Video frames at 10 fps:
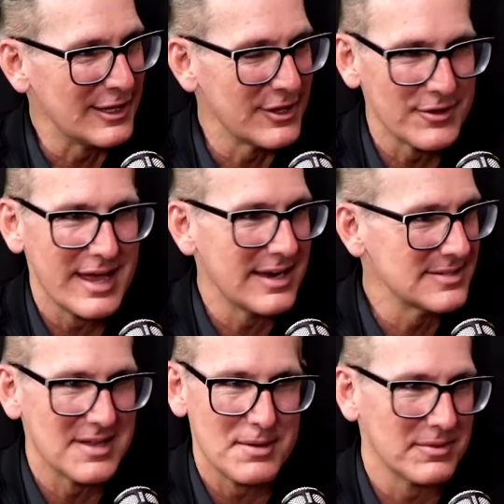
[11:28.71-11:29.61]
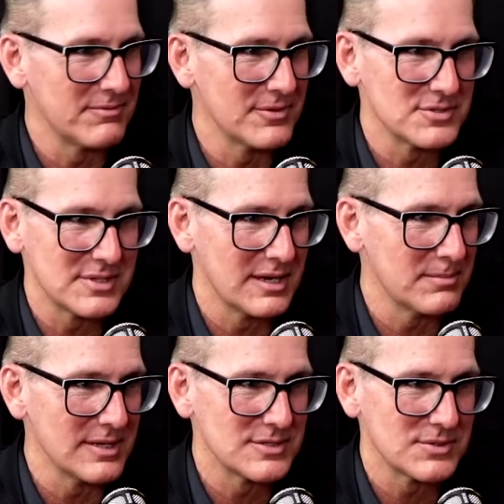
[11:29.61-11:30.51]
no, that is not the first line of
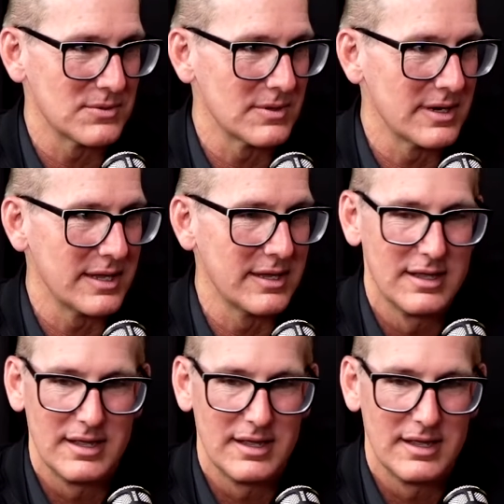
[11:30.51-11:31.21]
my story.